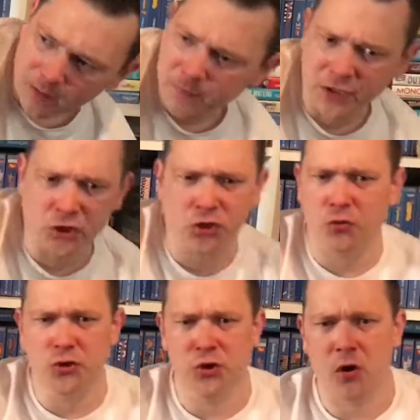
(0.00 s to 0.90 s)
Been a
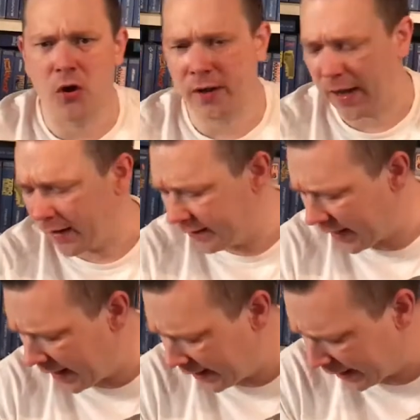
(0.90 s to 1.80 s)
scorching hot
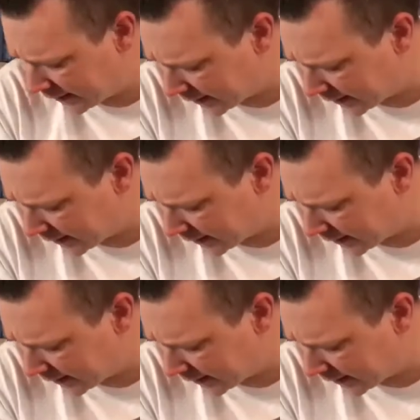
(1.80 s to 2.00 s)
day again